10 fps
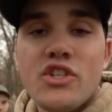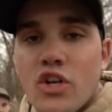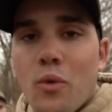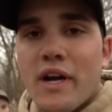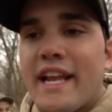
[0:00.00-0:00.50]

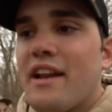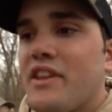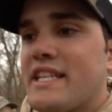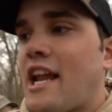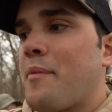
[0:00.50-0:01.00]
So we're gonna get
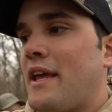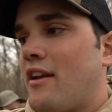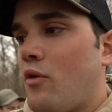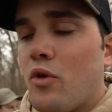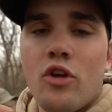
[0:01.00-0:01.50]
everything set up and
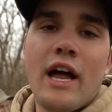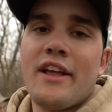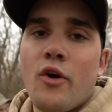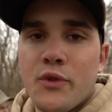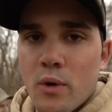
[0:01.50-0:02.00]
uh, we'll kind
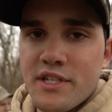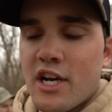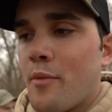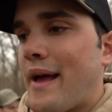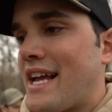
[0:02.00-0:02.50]
of go through what's
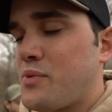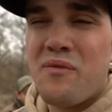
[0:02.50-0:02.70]
in our bags.